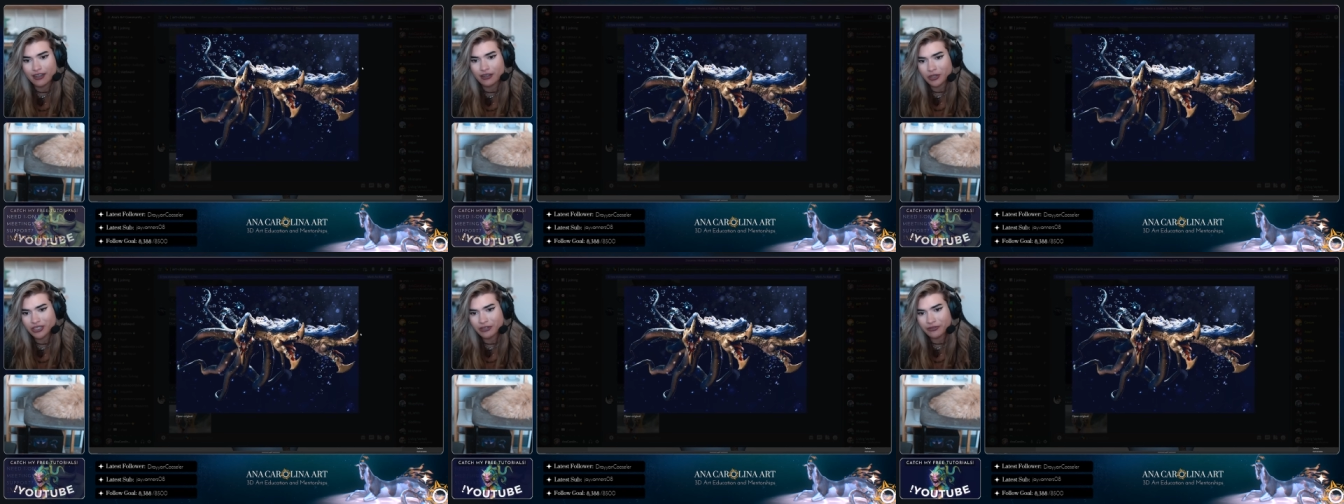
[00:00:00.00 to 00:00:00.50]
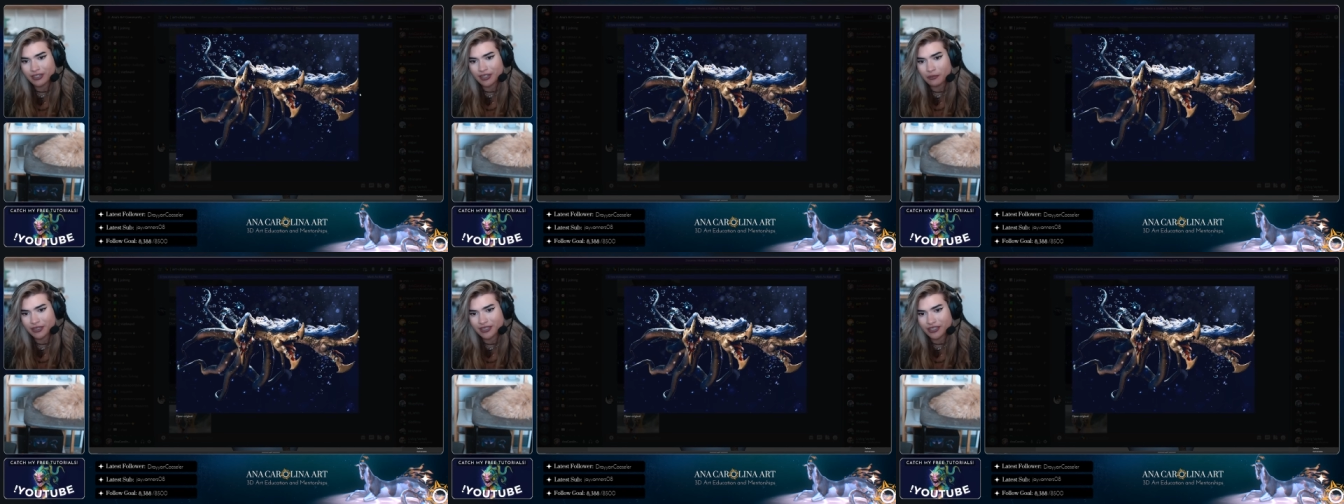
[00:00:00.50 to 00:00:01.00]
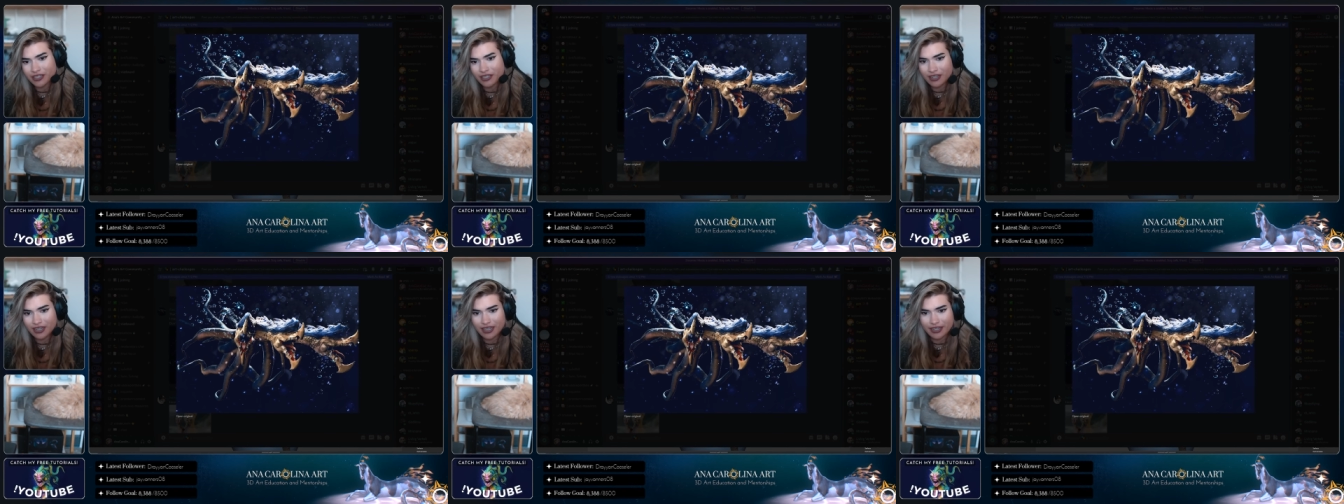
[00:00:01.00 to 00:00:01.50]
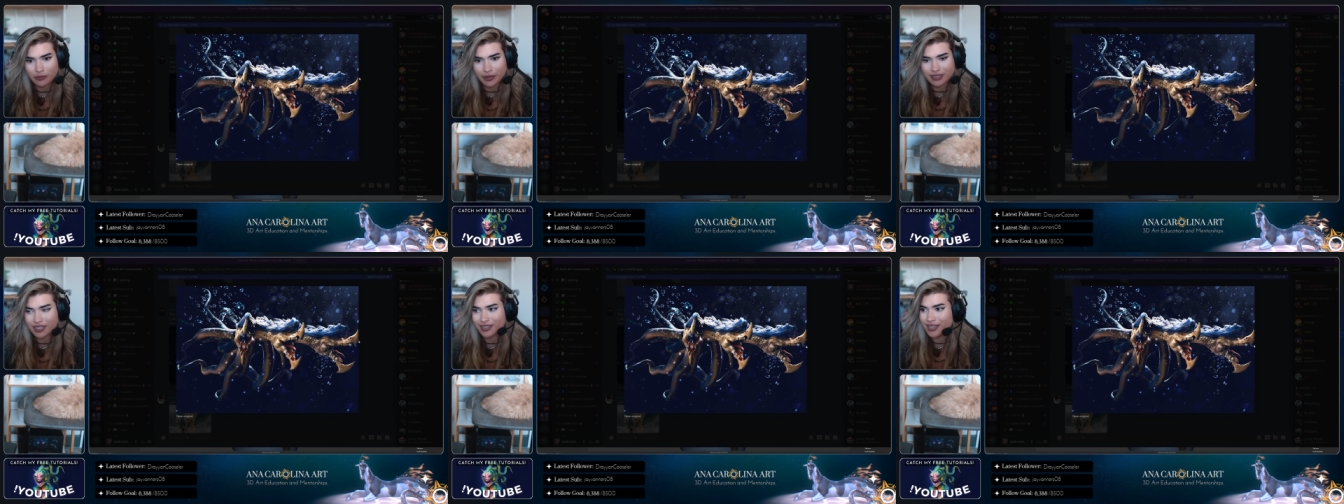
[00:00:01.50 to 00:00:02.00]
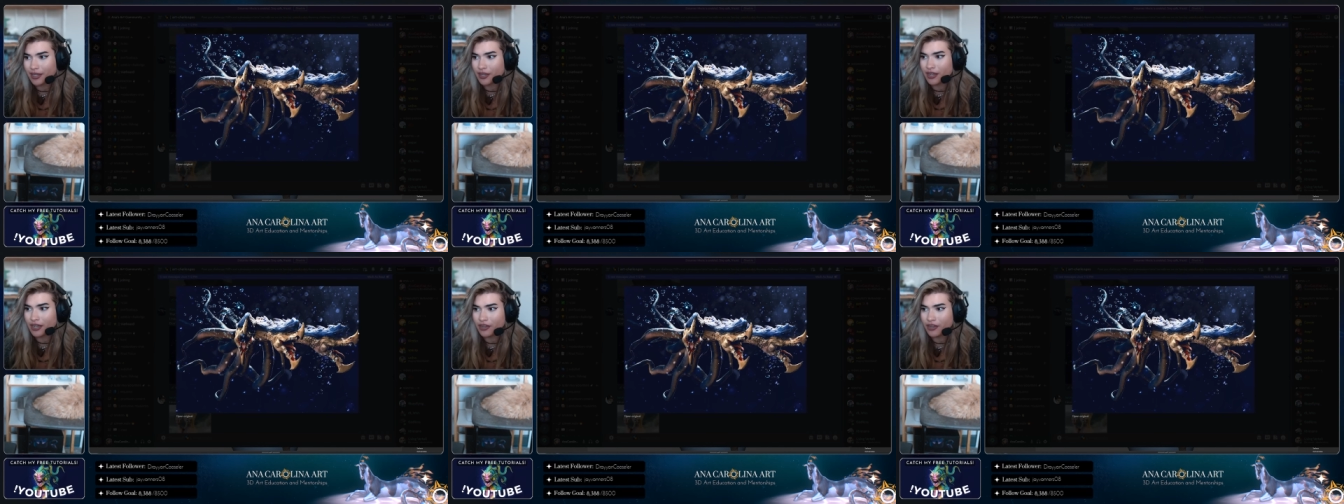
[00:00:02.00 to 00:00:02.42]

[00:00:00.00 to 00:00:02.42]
Watch out for the composition. You get like you're basically like